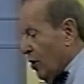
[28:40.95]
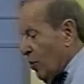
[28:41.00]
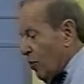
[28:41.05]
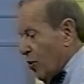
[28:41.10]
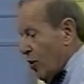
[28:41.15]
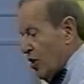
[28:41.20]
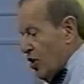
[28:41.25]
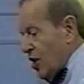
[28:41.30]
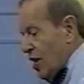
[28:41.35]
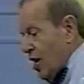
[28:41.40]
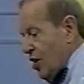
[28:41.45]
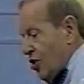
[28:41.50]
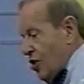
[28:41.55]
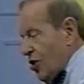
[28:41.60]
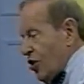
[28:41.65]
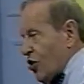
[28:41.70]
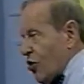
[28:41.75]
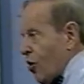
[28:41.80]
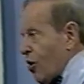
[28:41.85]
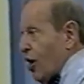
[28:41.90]

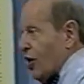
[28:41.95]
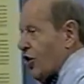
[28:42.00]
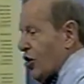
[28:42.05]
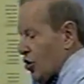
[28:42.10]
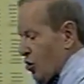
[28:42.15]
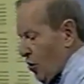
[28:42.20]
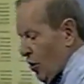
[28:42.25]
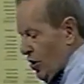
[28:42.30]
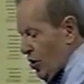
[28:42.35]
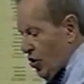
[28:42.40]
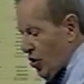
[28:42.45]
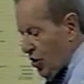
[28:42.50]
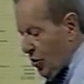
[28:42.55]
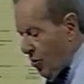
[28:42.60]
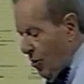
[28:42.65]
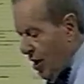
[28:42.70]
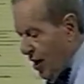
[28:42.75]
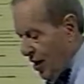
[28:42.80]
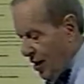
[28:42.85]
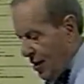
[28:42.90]
depreciation charge is on your
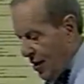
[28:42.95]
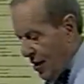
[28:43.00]
screen.